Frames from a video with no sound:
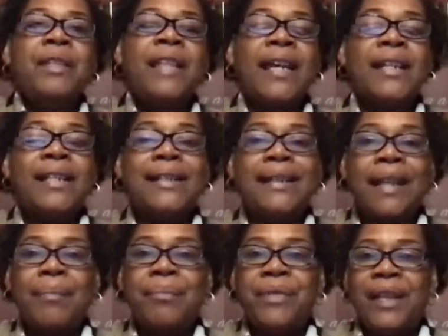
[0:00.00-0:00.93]
That is
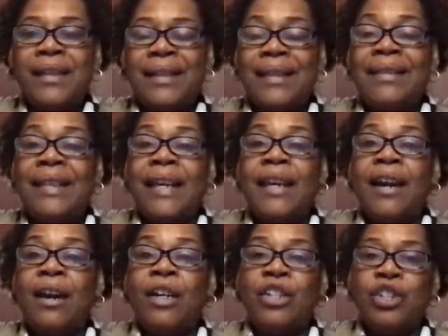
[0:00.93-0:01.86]
something that they
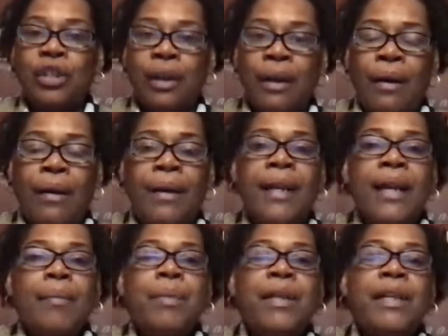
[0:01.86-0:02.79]
are taught
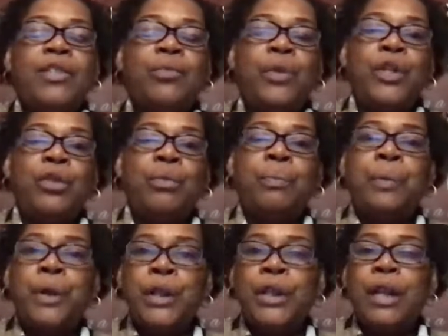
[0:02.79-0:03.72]
because when you
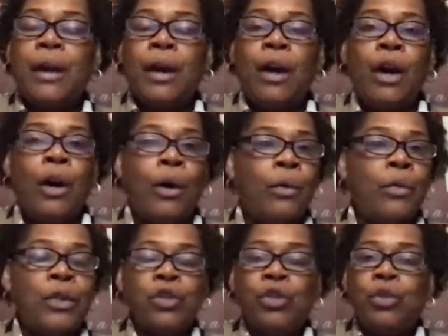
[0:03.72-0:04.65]
put
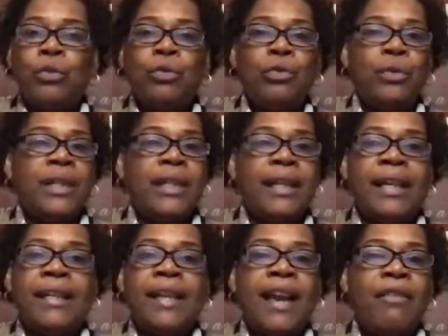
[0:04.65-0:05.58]
all the children
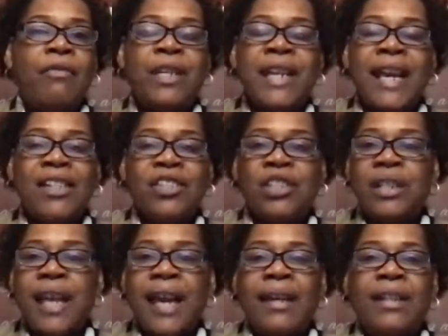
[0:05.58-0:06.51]
in every
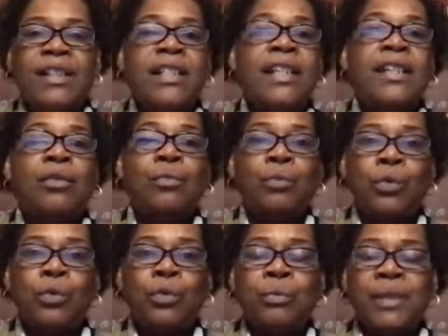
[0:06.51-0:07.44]
nationality in a
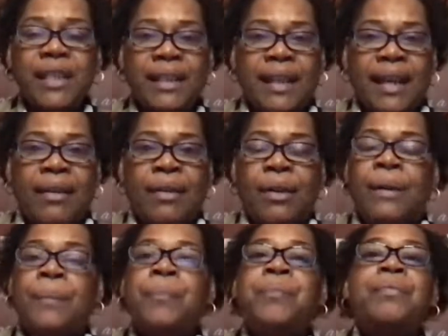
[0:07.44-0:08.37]
room
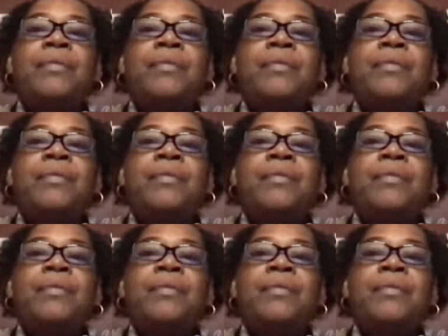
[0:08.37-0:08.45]
together,